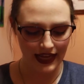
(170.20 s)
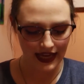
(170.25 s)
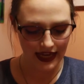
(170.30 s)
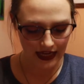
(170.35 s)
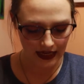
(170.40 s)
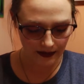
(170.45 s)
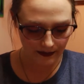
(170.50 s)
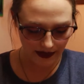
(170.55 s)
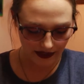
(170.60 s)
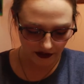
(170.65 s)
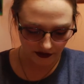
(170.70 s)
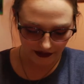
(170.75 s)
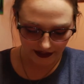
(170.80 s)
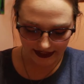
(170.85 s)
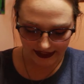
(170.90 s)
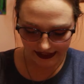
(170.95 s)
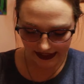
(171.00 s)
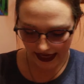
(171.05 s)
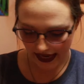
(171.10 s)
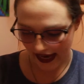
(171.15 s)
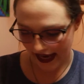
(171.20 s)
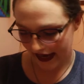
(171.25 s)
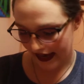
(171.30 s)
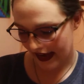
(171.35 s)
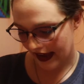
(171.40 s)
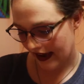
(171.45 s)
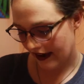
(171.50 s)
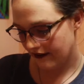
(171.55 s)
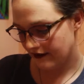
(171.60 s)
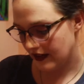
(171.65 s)
In my crease, I
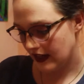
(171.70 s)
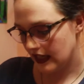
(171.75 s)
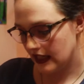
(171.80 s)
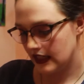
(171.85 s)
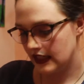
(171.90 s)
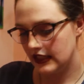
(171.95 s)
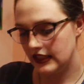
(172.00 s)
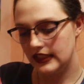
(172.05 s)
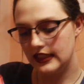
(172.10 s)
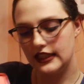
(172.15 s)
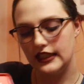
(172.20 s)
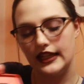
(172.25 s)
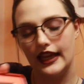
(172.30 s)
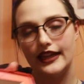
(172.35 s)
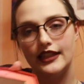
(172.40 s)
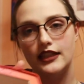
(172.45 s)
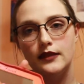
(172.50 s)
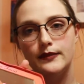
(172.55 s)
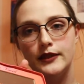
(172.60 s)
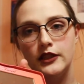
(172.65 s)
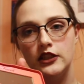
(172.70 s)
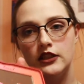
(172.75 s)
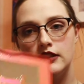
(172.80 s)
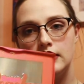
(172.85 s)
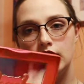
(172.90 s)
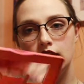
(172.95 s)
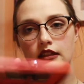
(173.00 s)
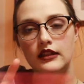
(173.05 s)
have Delectable.